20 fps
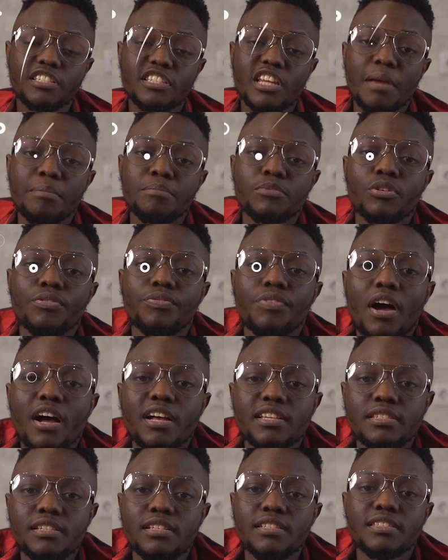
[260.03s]
types of
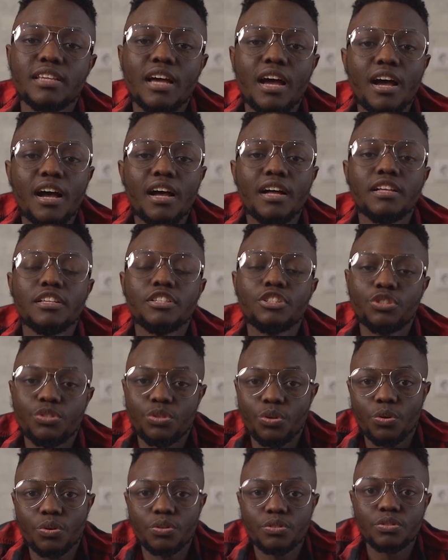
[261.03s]
assets are
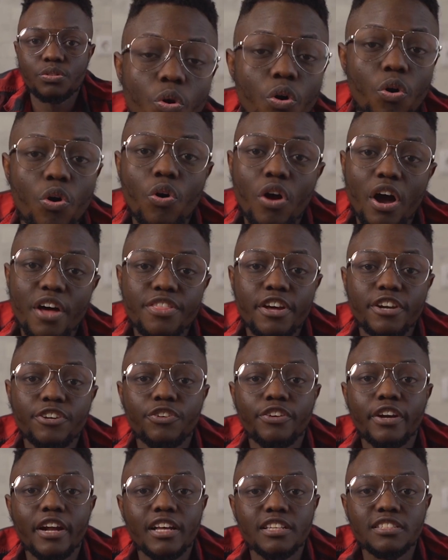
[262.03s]
stocks, or other
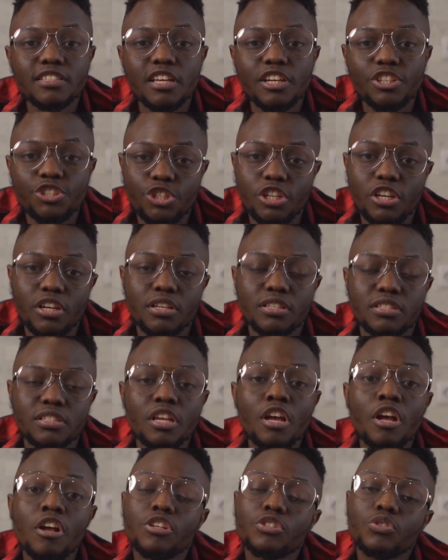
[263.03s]
known as shares.
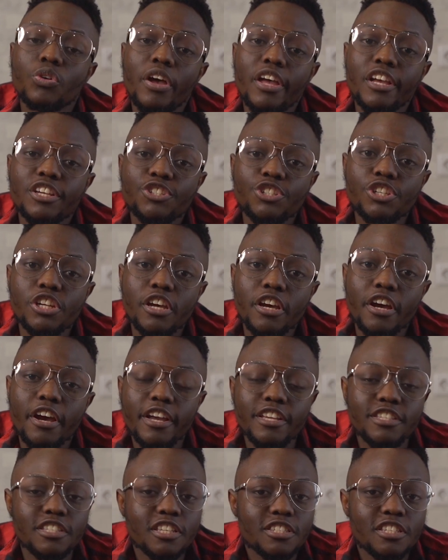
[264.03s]
So a share
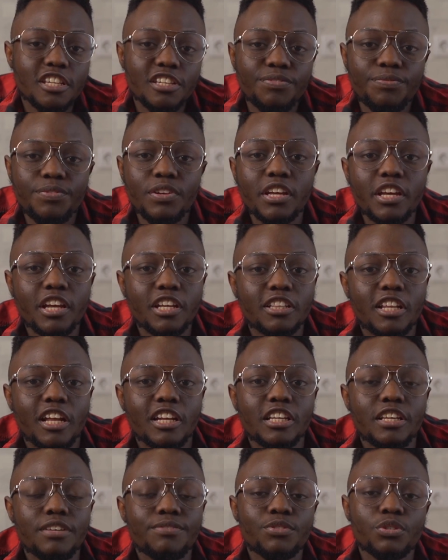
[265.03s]
is a certificate that
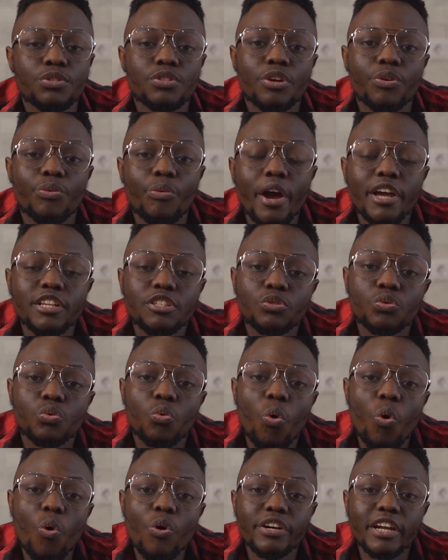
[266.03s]
gives you the right to
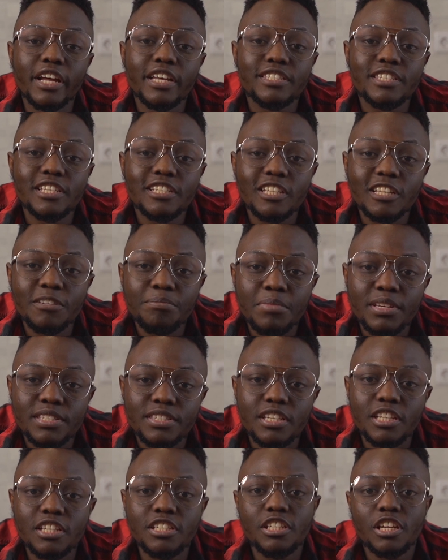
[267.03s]
own a certain
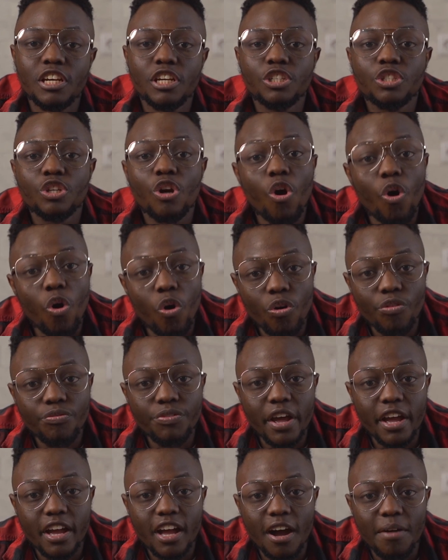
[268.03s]
percentage of
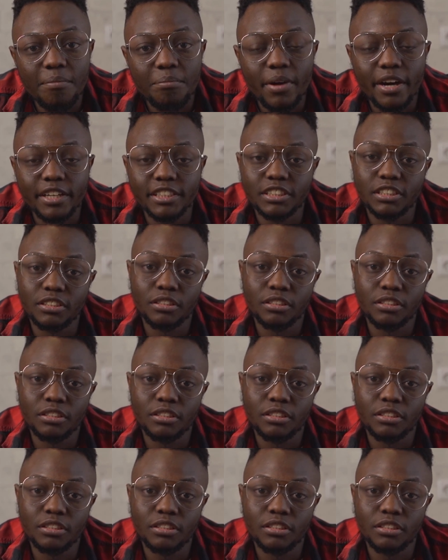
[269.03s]
a company.